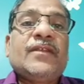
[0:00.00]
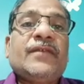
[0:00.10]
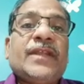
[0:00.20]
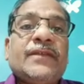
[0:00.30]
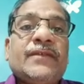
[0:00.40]

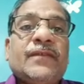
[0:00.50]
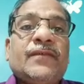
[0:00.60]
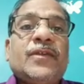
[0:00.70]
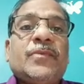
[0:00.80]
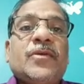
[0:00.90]
Whenever
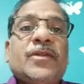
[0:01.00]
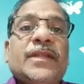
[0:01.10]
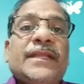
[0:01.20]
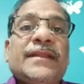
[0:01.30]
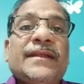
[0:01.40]
food
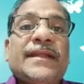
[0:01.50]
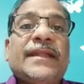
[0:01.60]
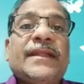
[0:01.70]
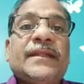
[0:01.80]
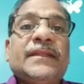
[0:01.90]
particle
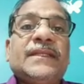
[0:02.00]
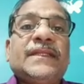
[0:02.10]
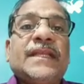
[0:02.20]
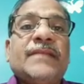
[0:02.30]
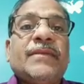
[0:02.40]
contact this
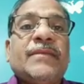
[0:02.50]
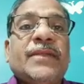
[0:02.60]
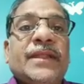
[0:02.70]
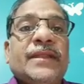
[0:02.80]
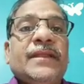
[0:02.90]
cell
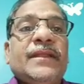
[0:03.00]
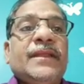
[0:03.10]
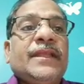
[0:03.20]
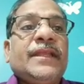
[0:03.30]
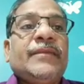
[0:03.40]
membrane,
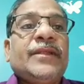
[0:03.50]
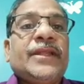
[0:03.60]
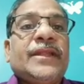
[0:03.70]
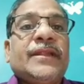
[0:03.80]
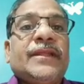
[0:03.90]

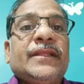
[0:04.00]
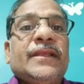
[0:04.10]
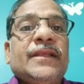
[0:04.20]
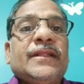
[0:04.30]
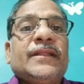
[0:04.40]
immediately
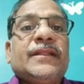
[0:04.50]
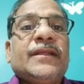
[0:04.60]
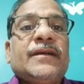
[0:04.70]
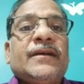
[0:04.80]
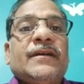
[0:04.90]
the